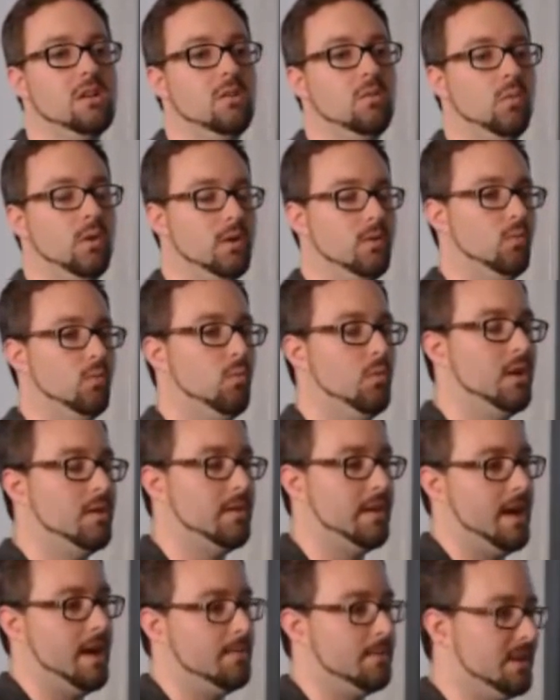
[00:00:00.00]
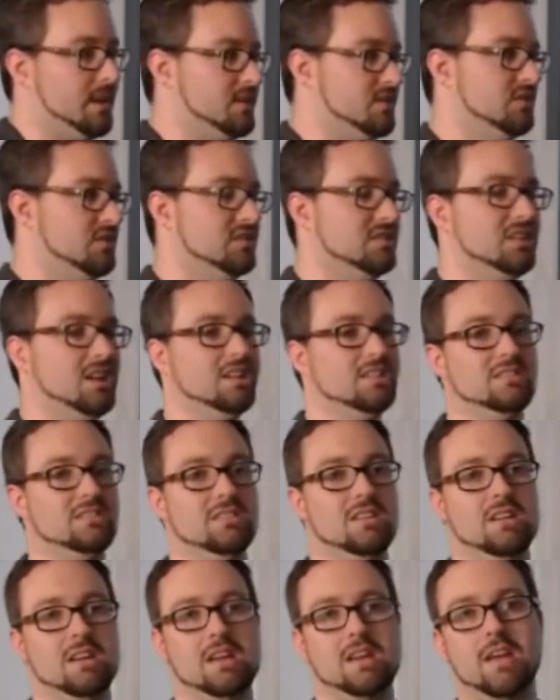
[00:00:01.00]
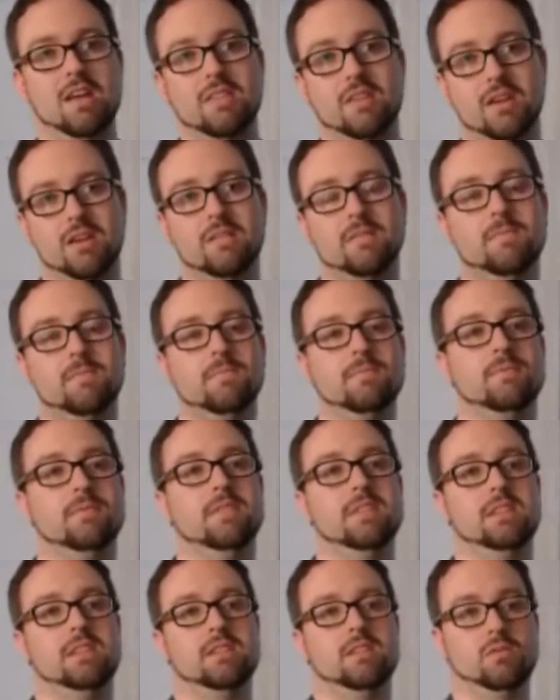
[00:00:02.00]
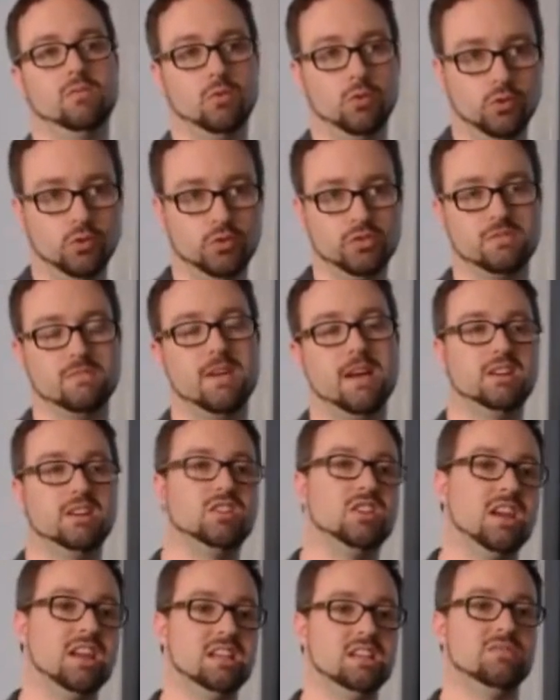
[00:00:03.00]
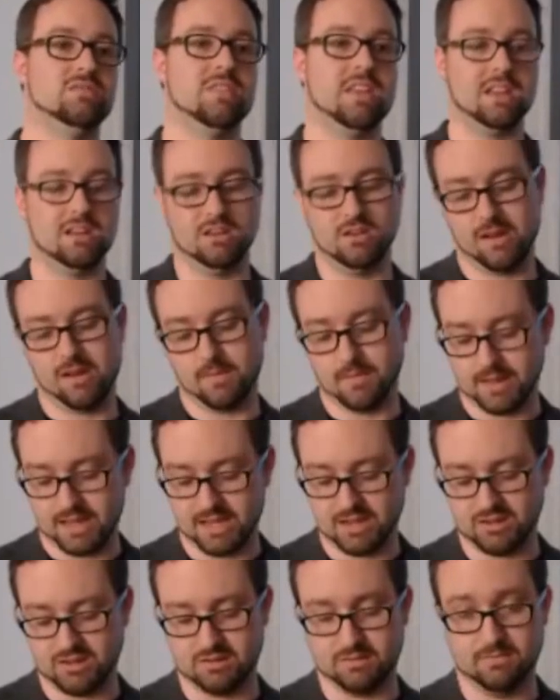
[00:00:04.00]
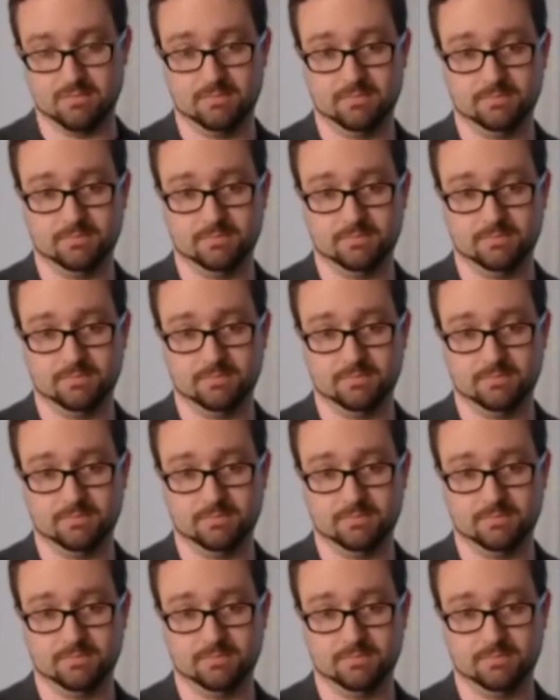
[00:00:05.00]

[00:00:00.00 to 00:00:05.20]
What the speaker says: When one application starts another, the rules might change for that new application.